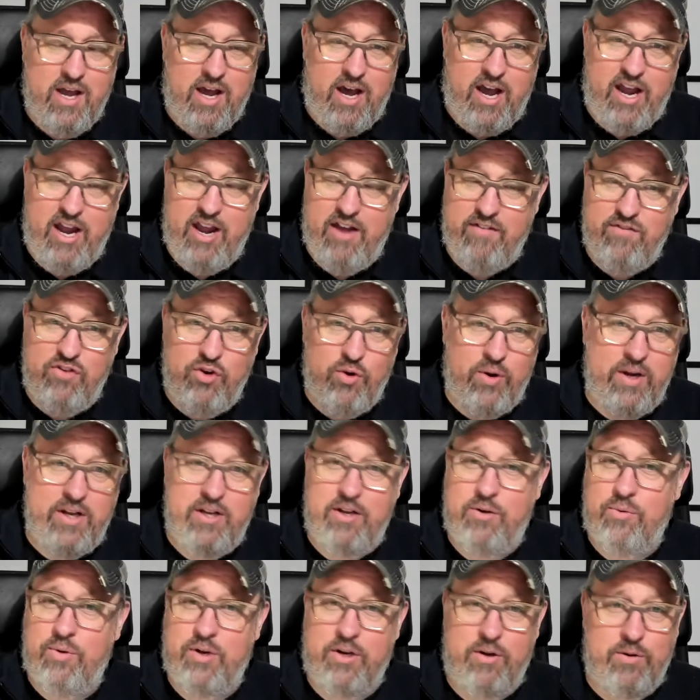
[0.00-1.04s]
I have no
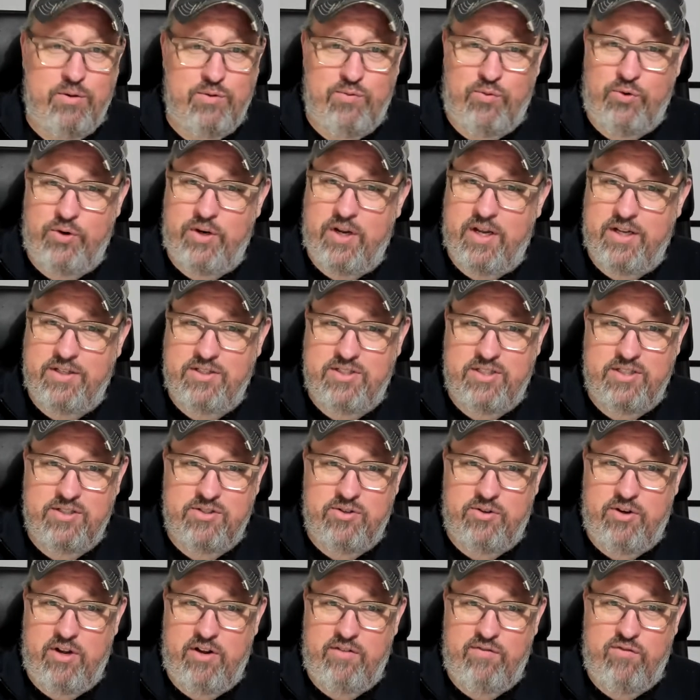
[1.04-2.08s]
idea what it goes for in 9.6
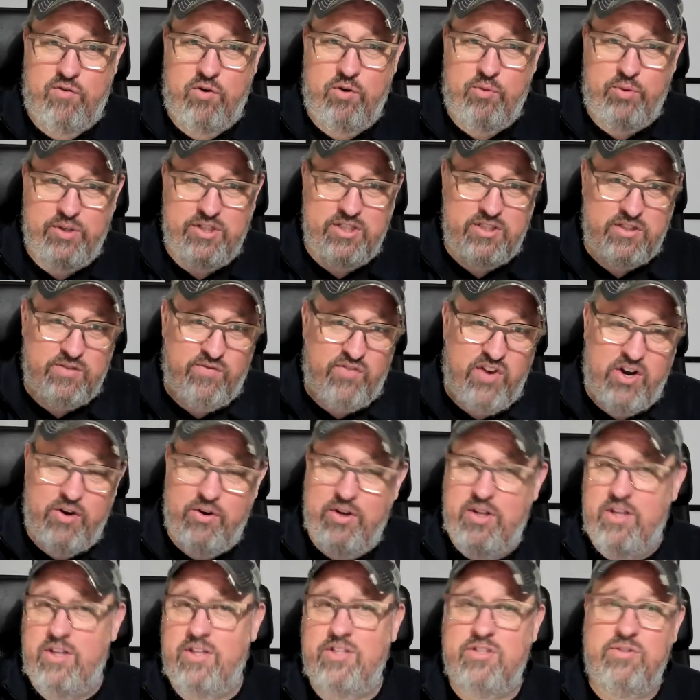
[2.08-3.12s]
or 9.4, which is
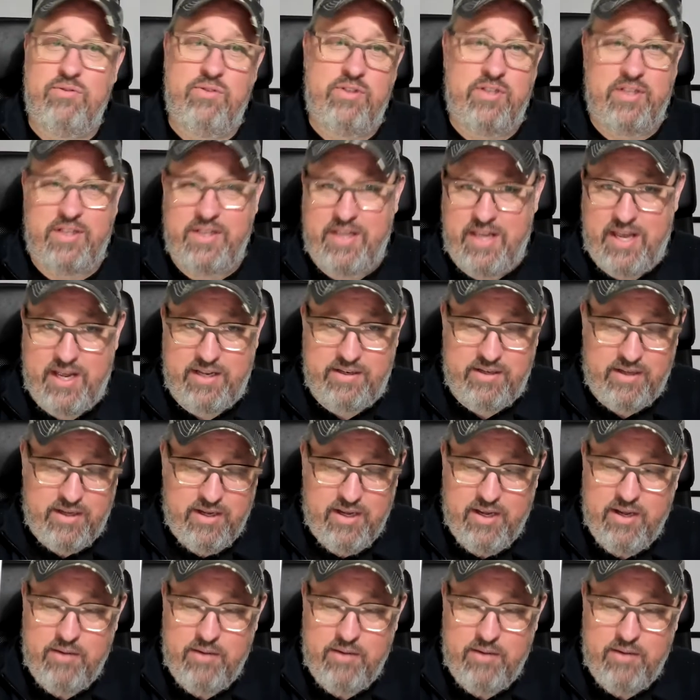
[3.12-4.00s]
very easily could get